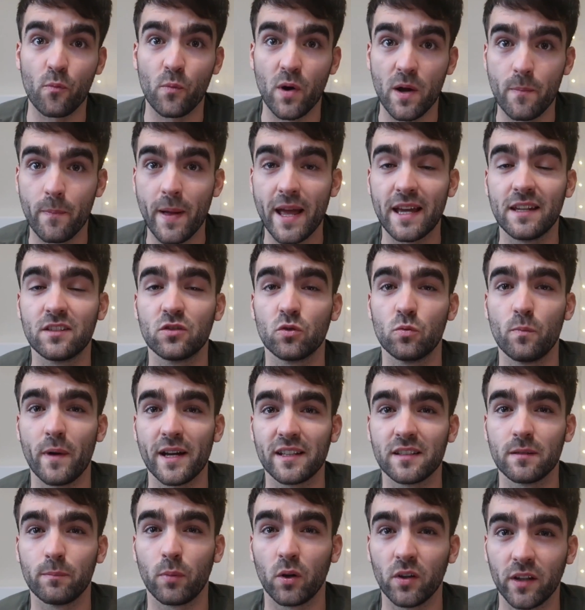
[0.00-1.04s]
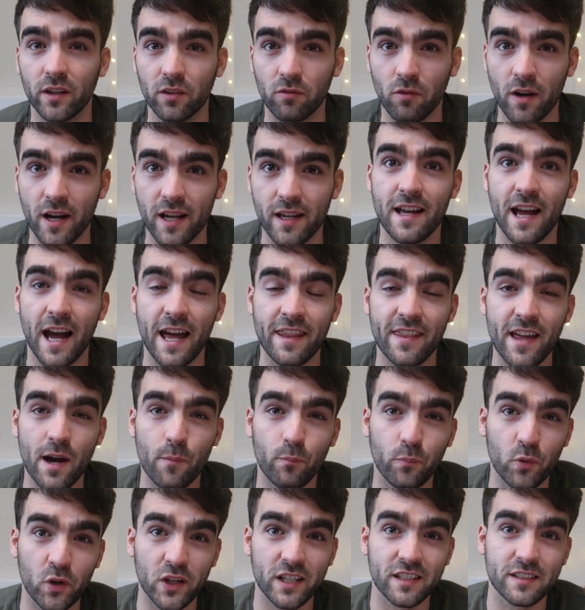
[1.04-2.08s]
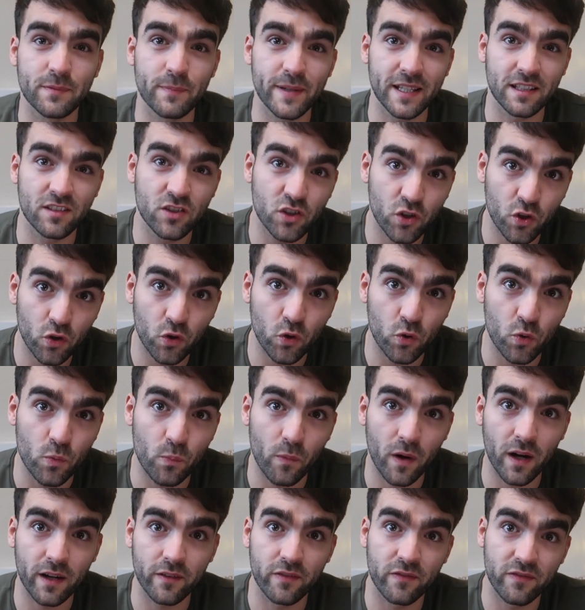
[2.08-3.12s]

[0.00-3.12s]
my basal metabolic rate? And that brings me to my